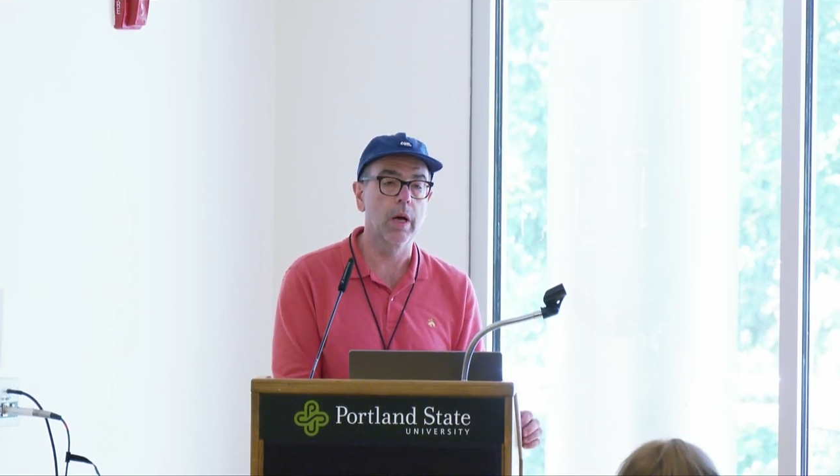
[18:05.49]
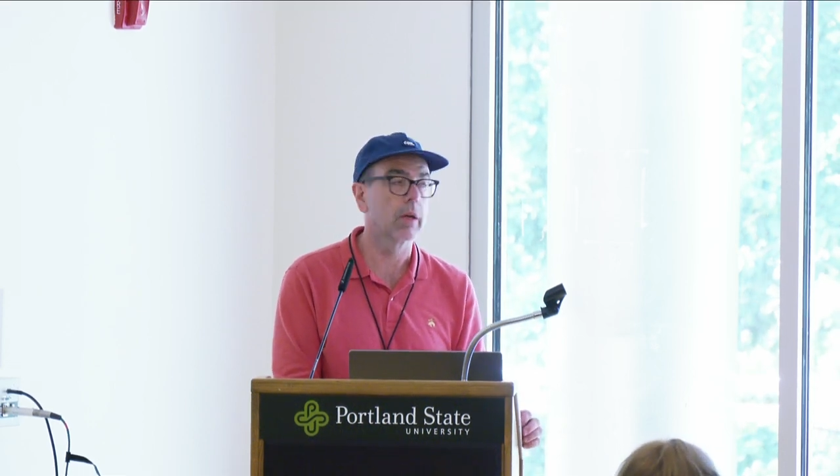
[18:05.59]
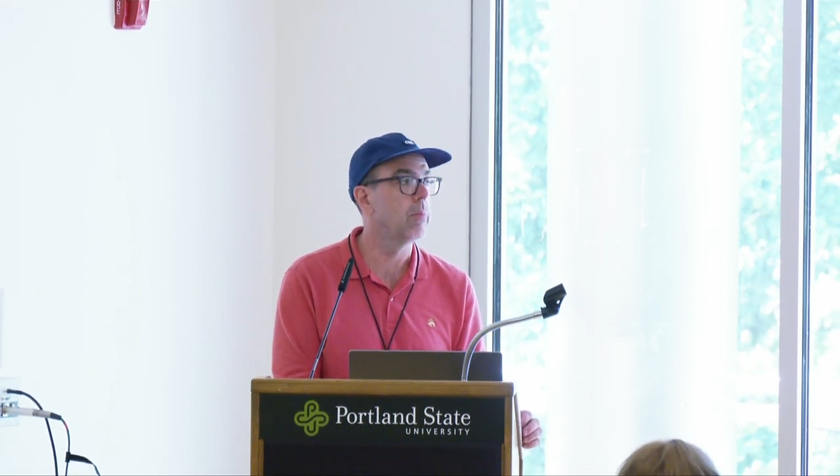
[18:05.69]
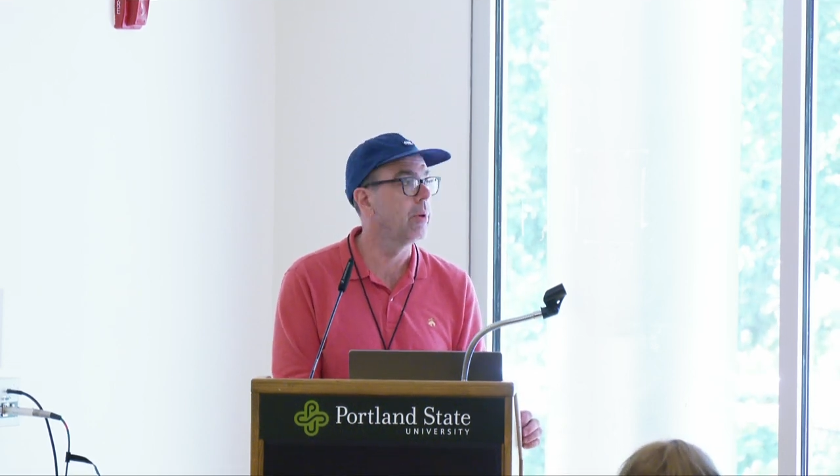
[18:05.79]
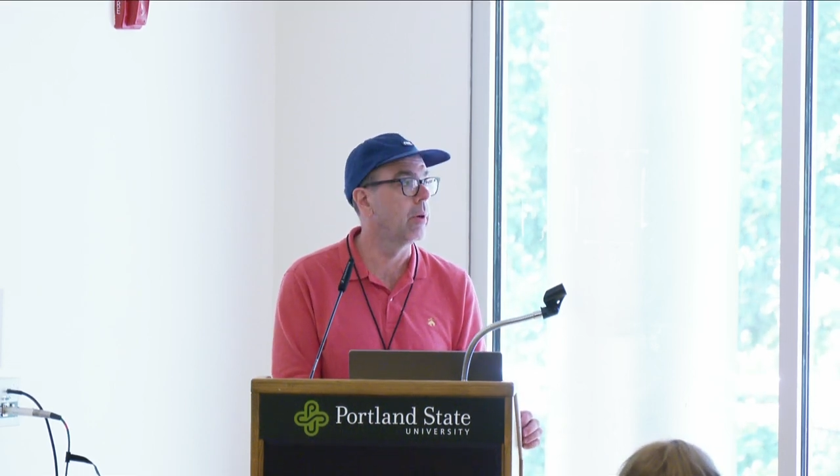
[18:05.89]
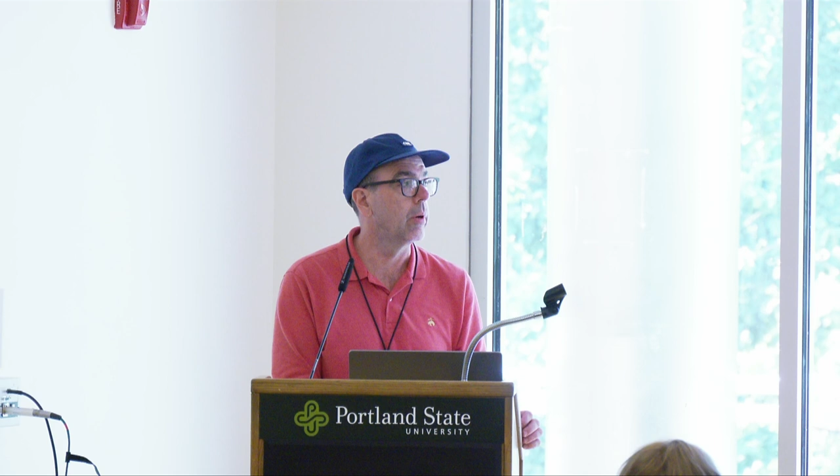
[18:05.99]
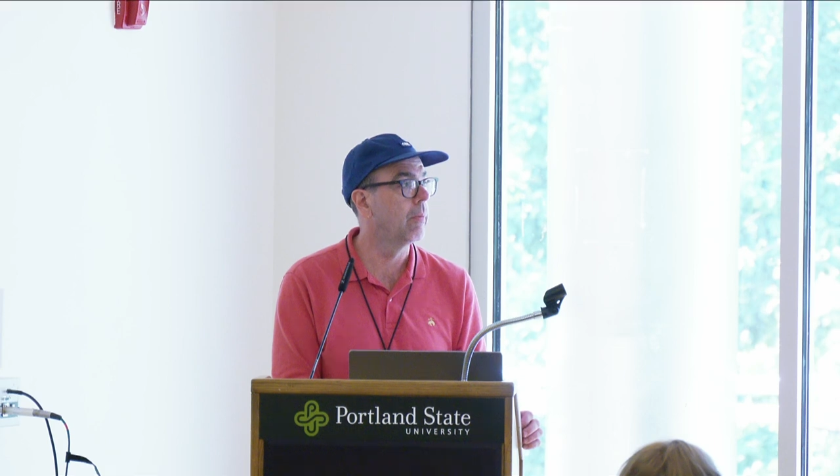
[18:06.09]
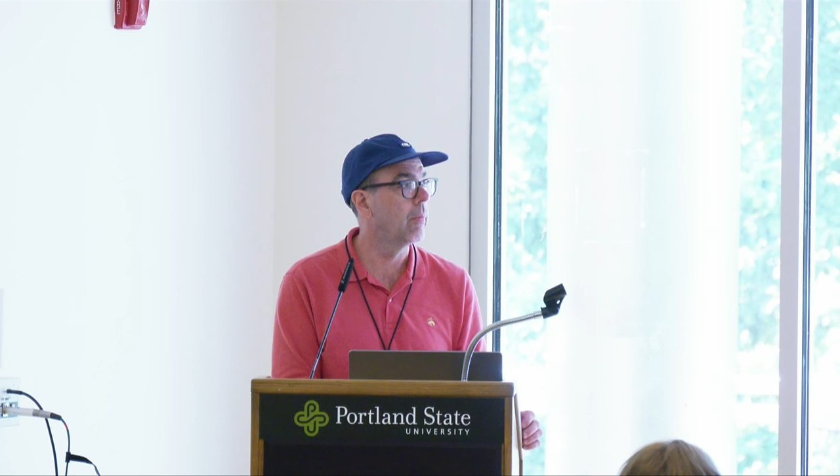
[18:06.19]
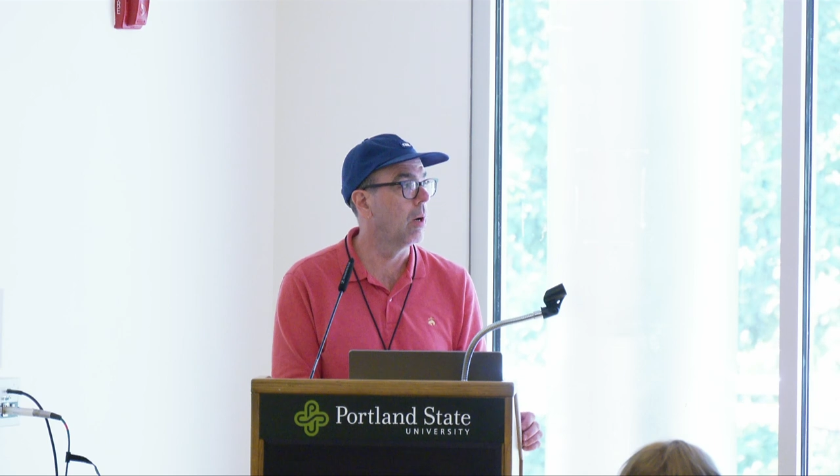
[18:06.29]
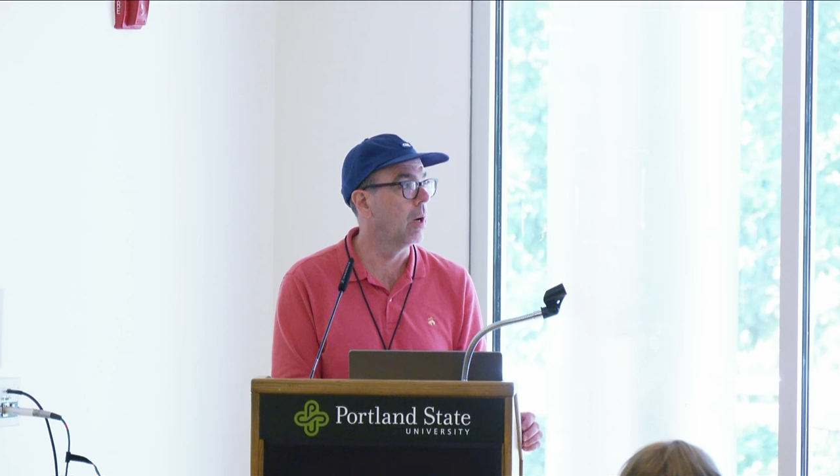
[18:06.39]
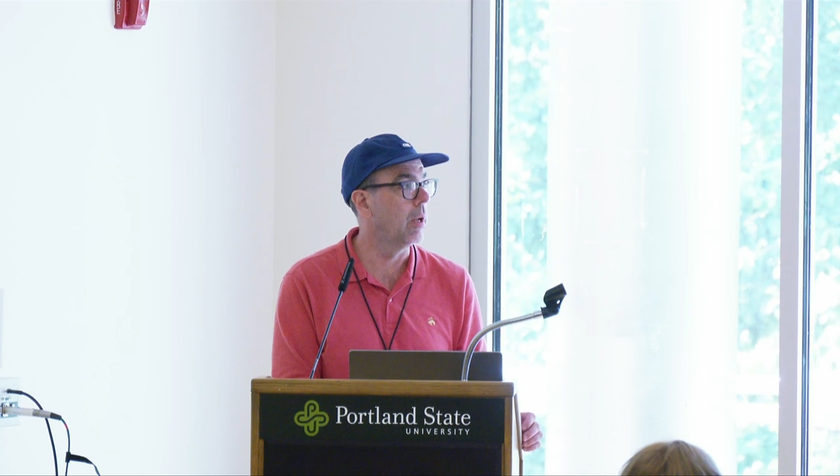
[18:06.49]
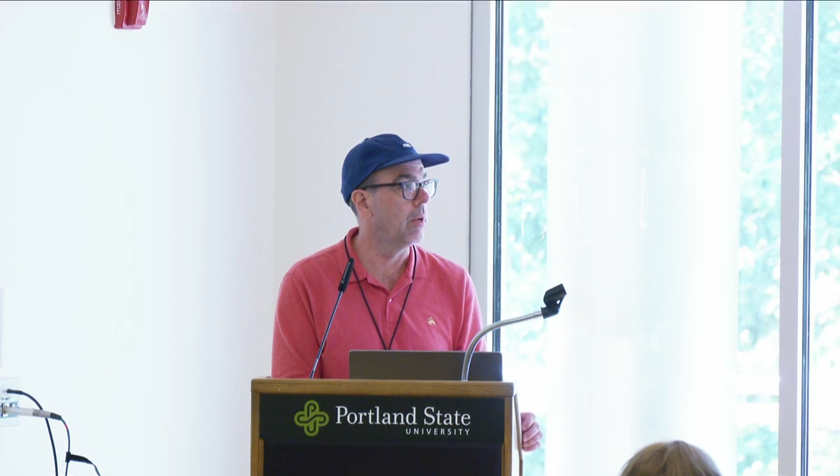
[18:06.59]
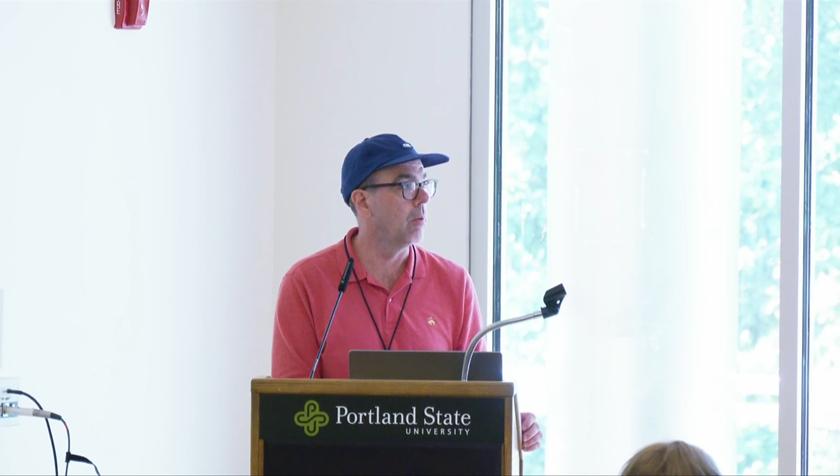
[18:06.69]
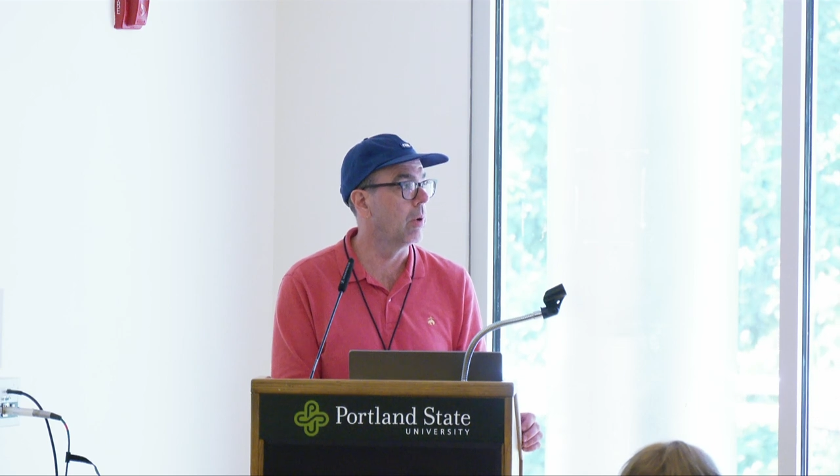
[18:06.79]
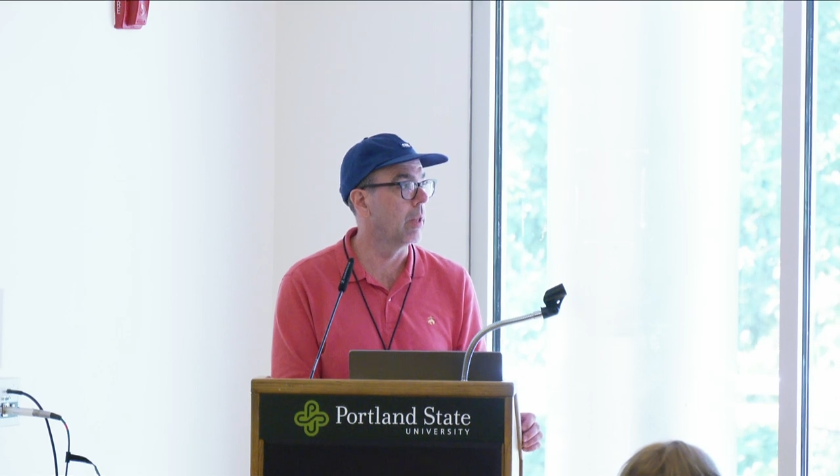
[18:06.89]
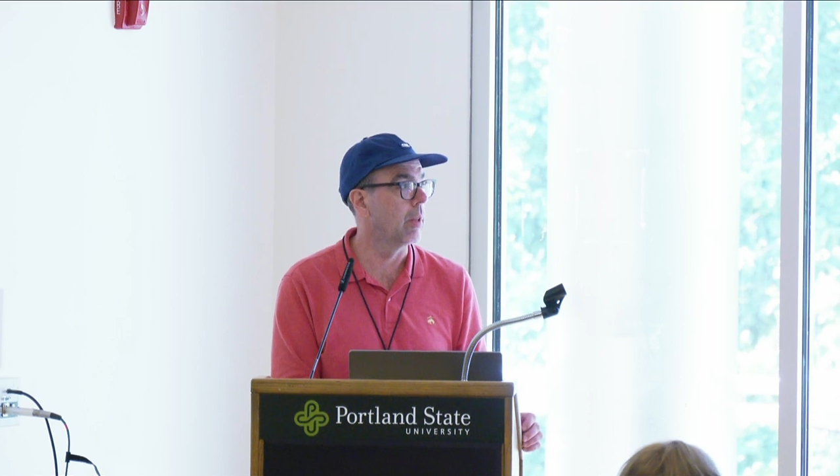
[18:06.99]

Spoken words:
computer on one of